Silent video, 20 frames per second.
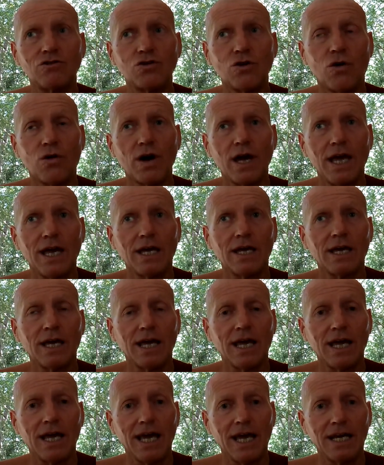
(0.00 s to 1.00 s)
joy
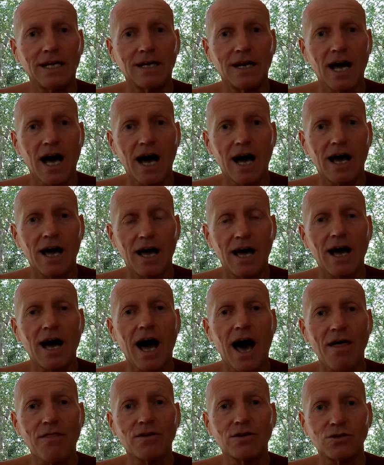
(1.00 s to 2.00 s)
in
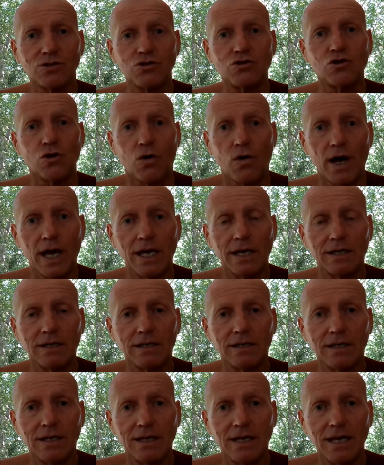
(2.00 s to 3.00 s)
others' joy
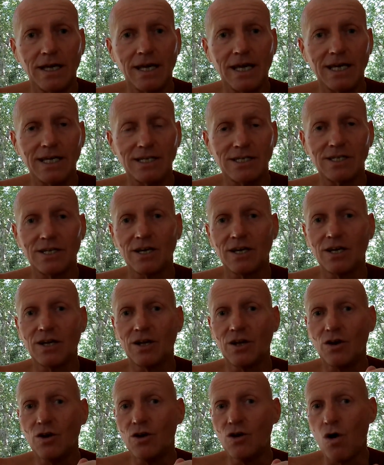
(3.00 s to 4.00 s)
is
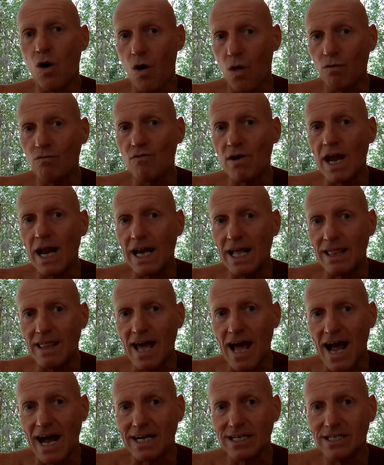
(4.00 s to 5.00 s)
not really
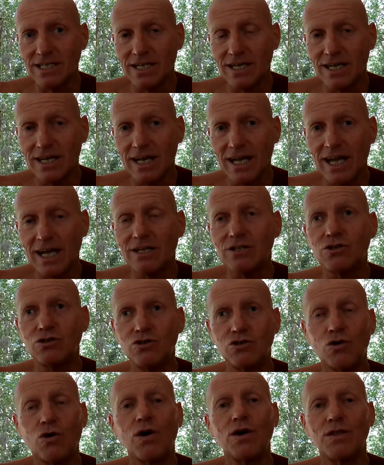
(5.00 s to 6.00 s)
that.
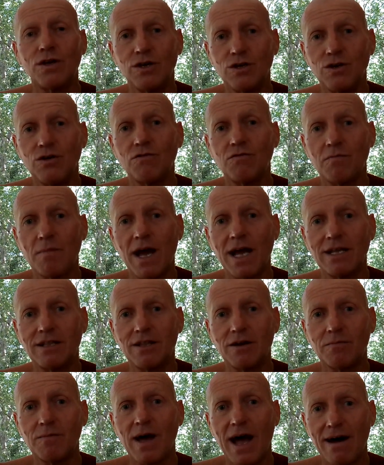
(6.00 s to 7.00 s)
It's joy that you've
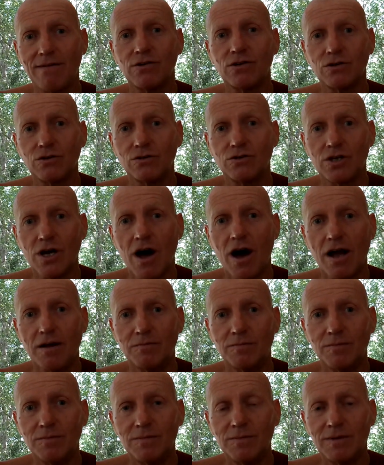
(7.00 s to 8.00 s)
made them have a good
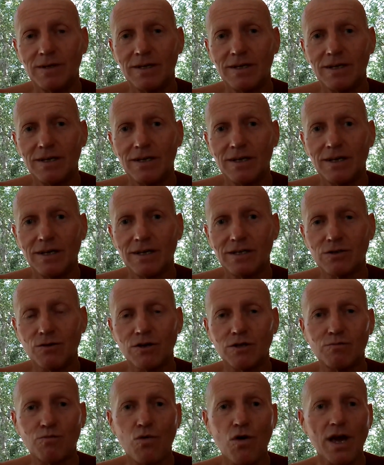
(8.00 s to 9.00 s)
time.
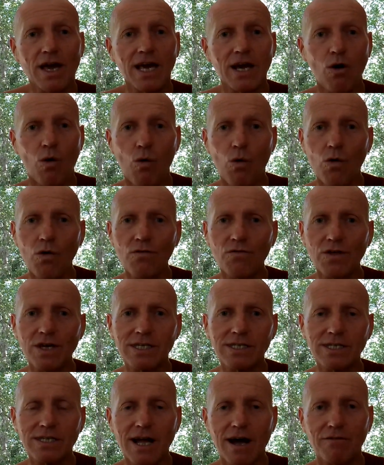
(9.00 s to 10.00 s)
So it's bringing all of
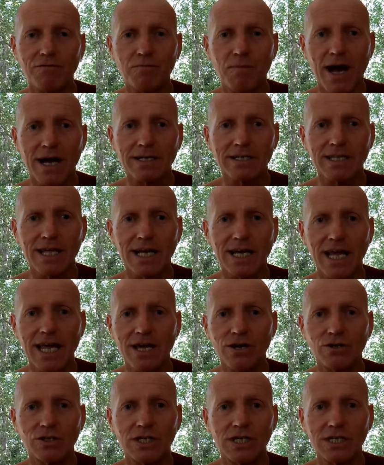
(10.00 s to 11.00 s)
this stuff back to that
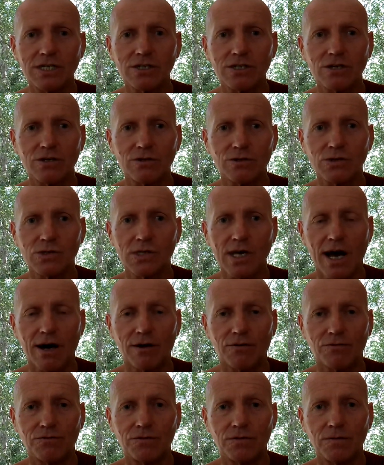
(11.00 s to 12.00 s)
egotistical
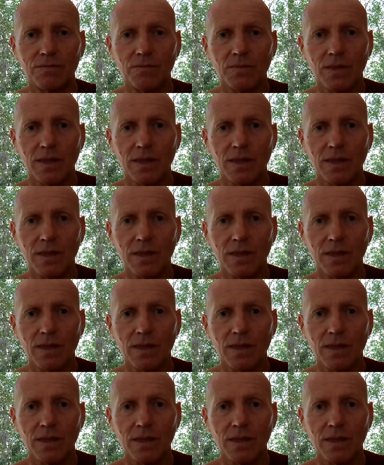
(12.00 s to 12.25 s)
self.